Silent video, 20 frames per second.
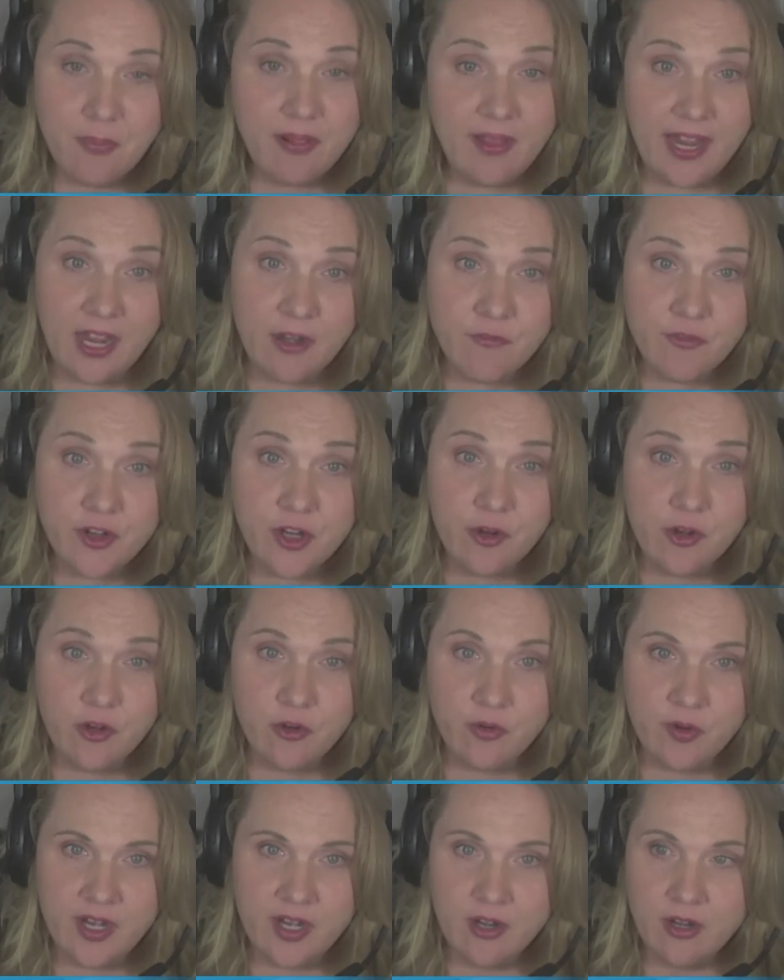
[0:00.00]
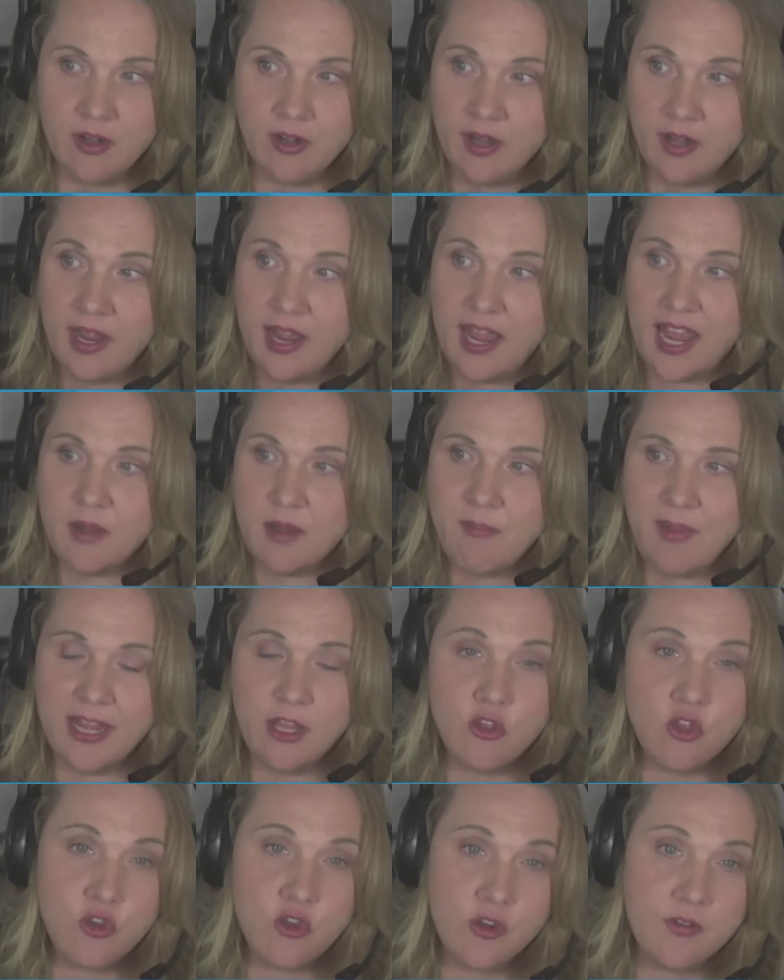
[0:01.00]
plan for your career, and
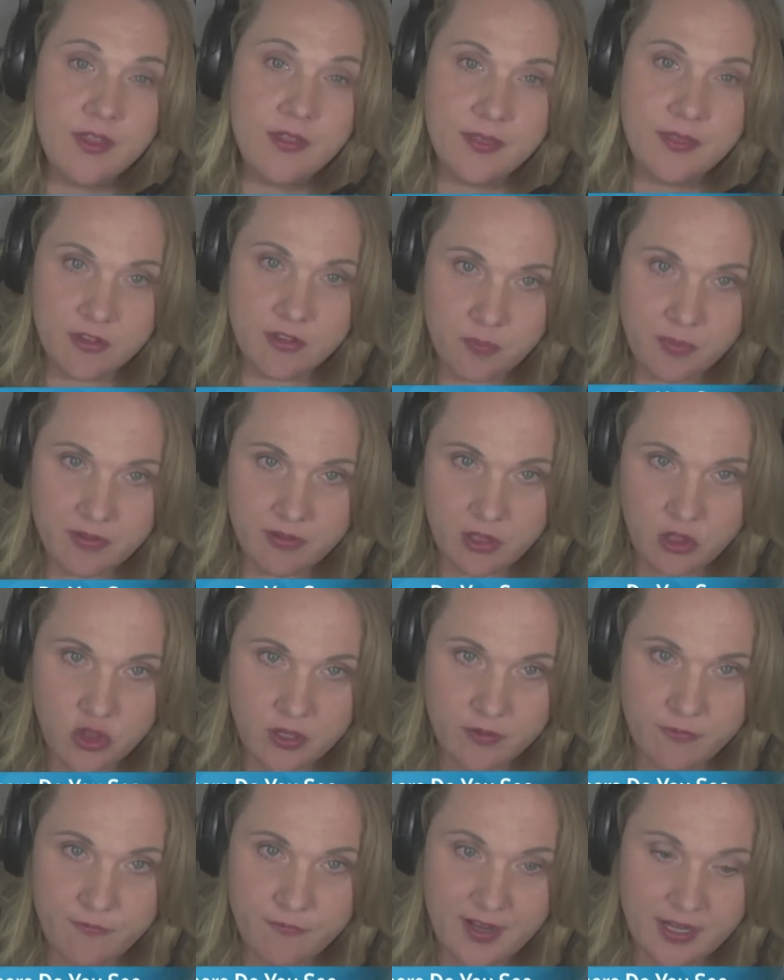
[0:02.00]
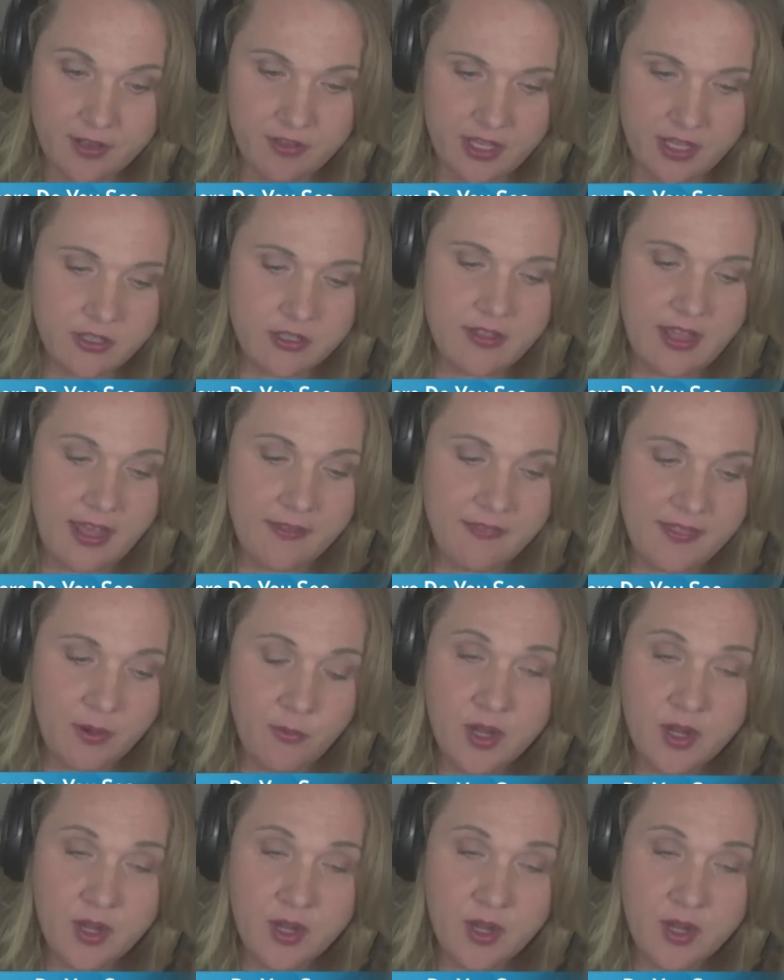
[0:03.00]
make sure the position fits into that.